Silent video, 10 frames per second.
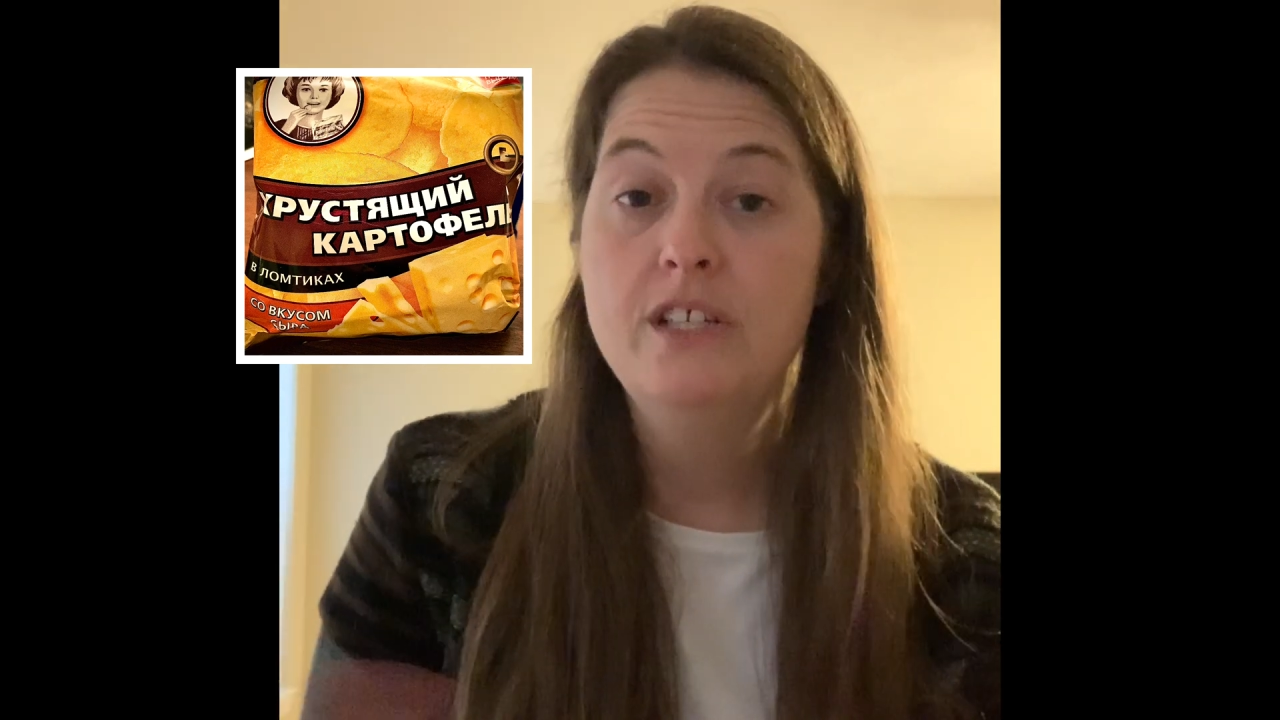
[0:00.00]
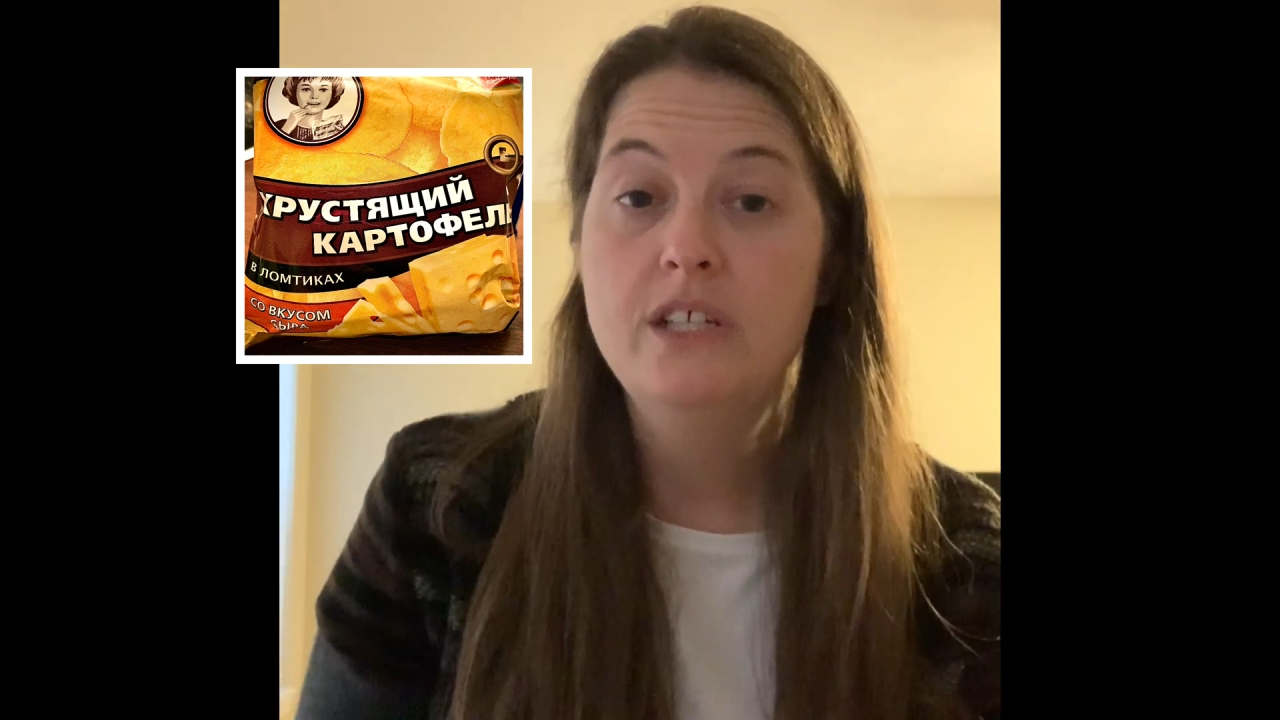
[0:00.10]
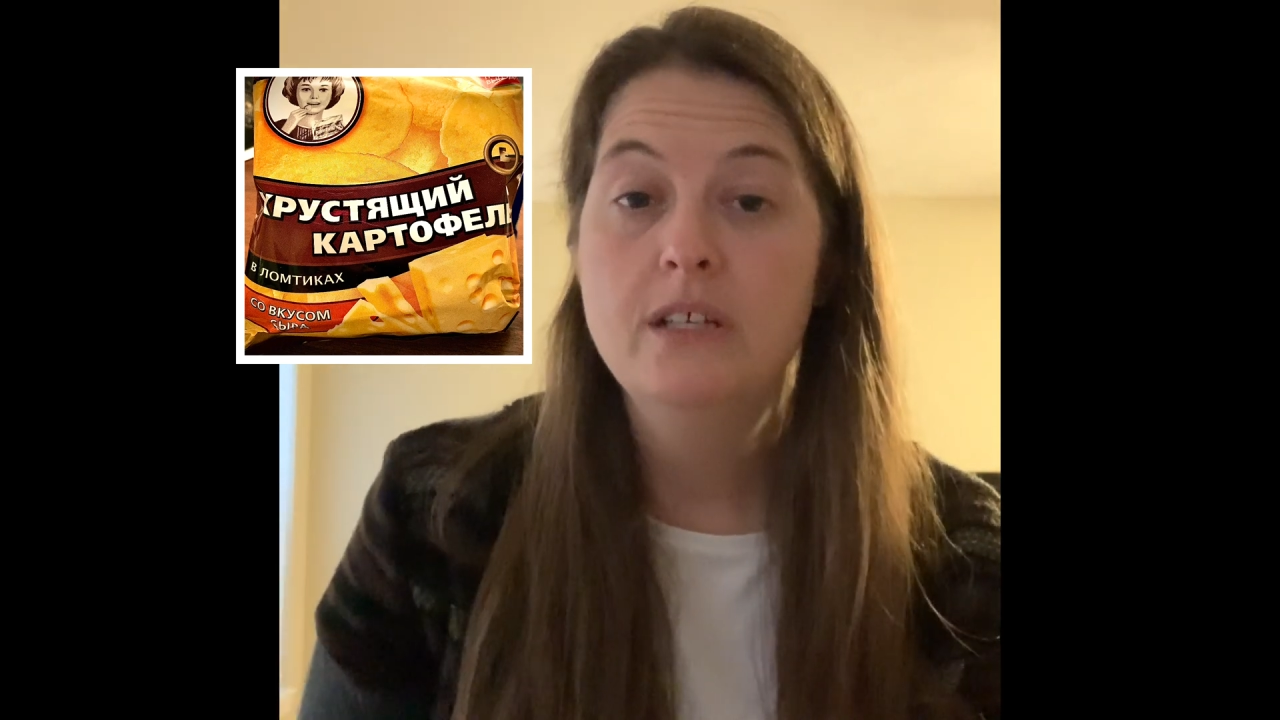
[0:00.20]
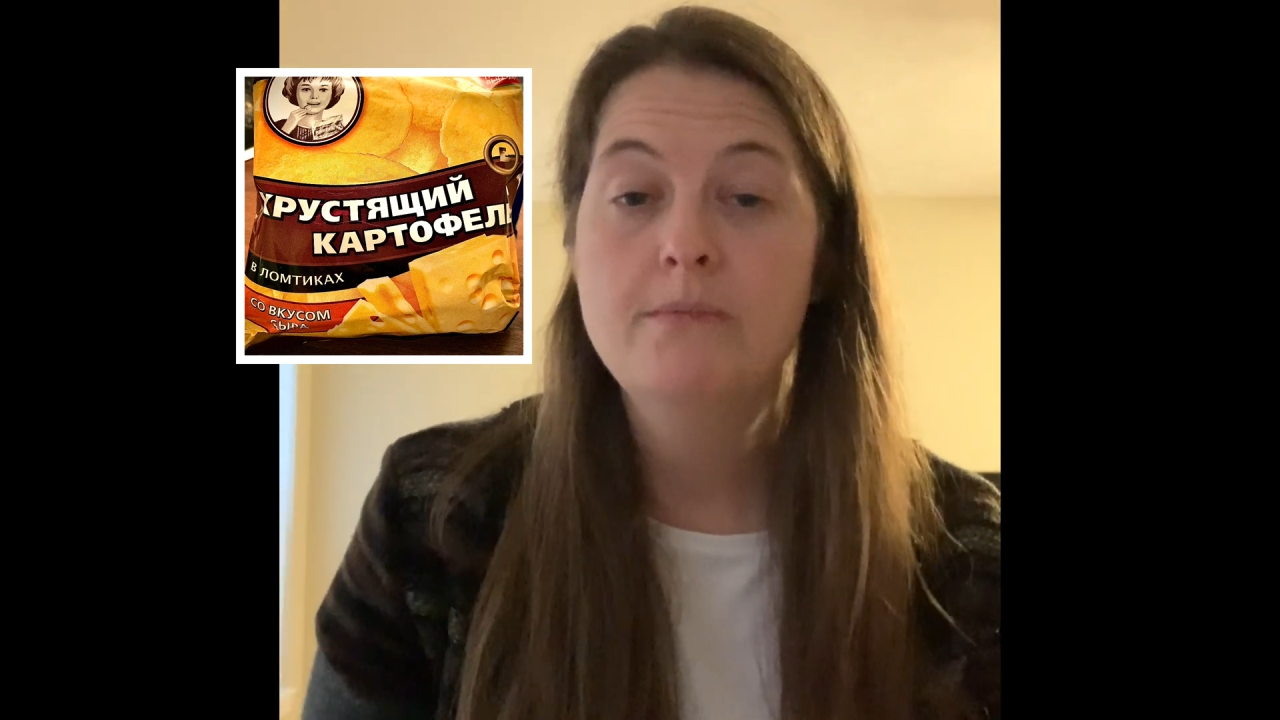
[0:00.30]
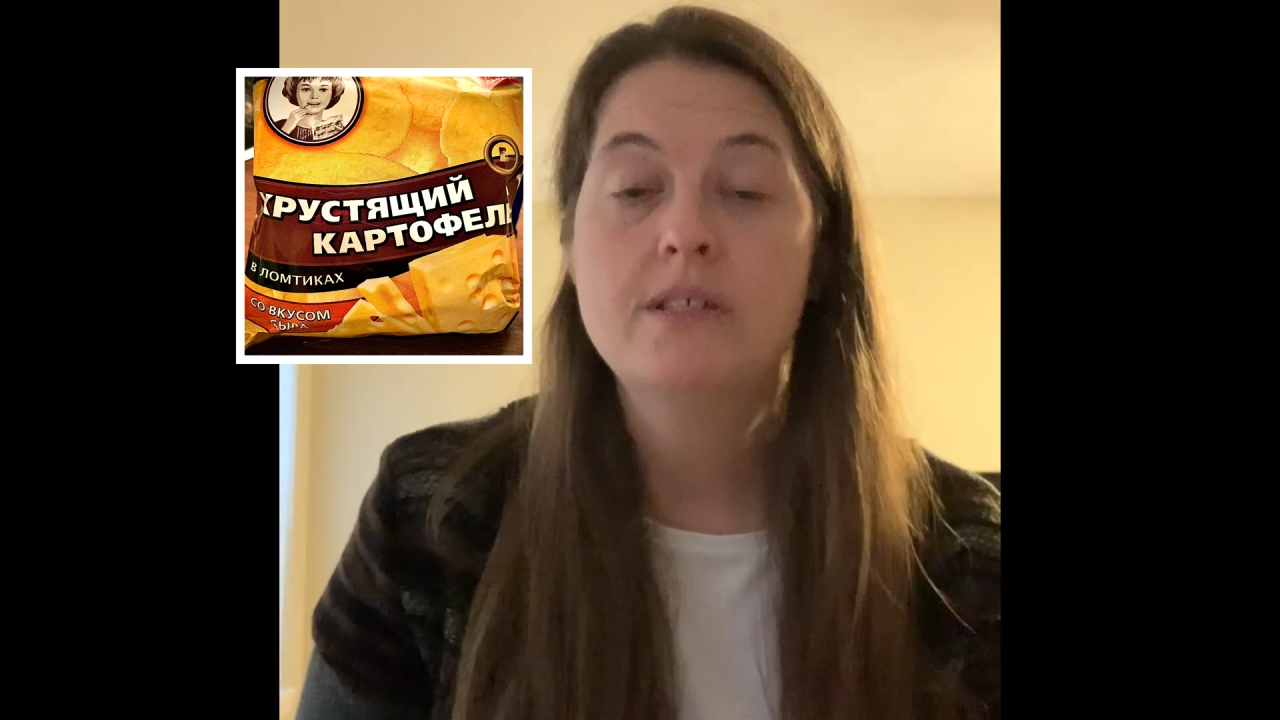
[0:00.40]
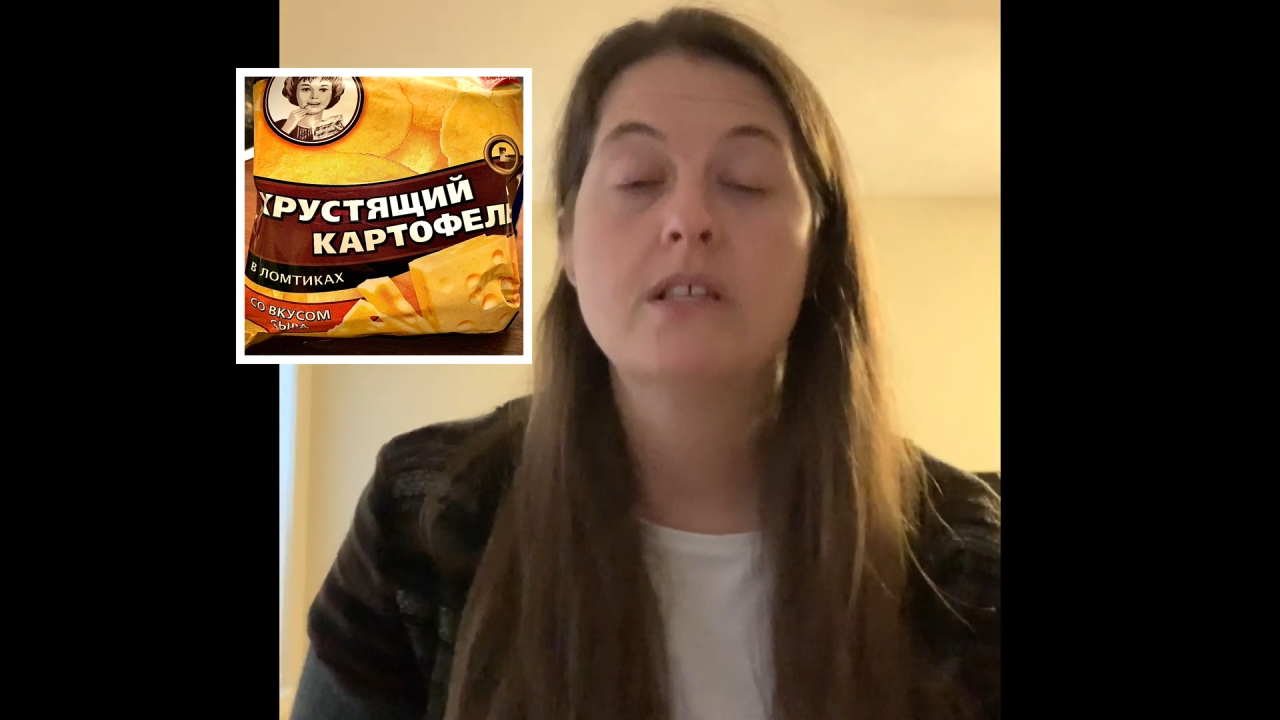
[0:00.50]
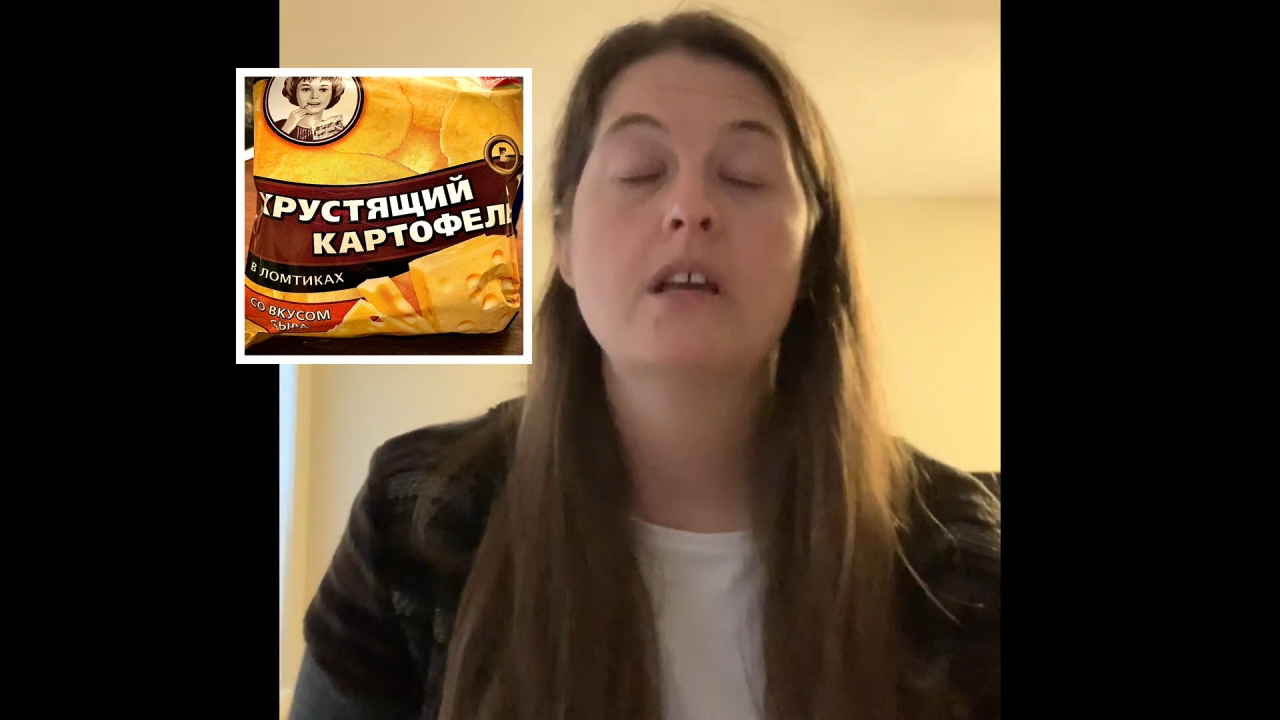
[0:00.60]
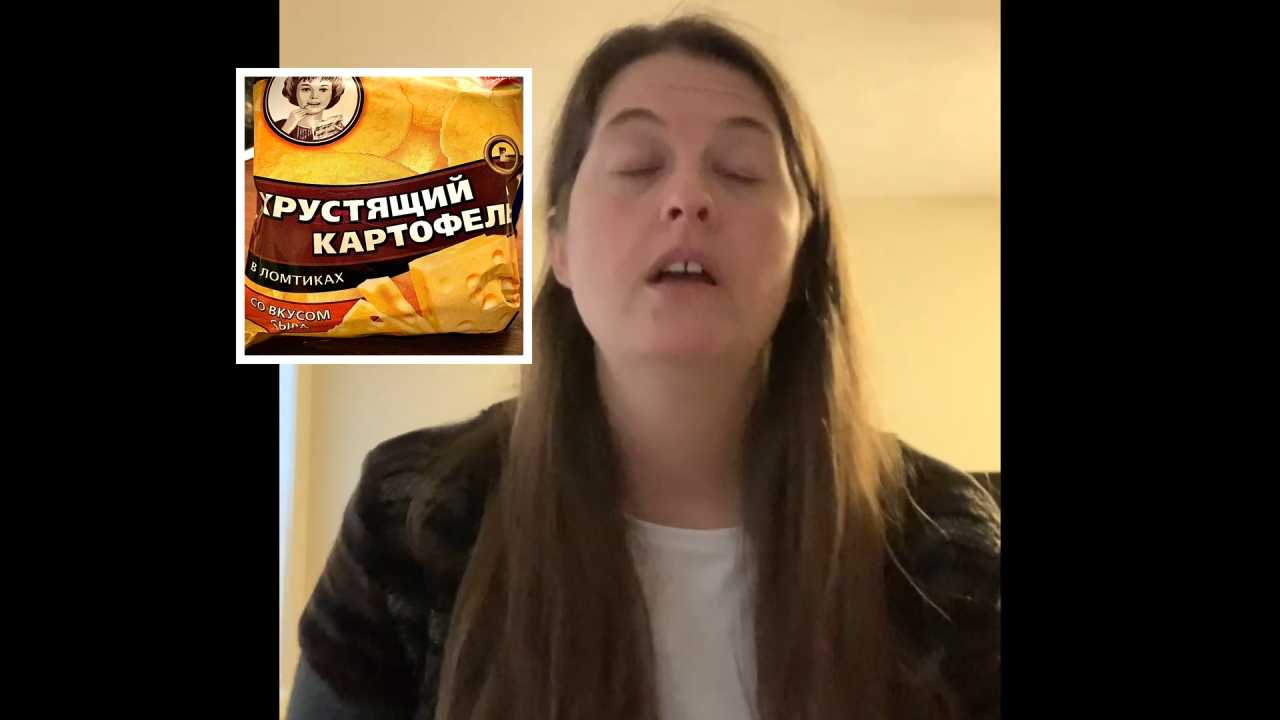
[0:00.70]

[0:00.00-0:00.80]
chips.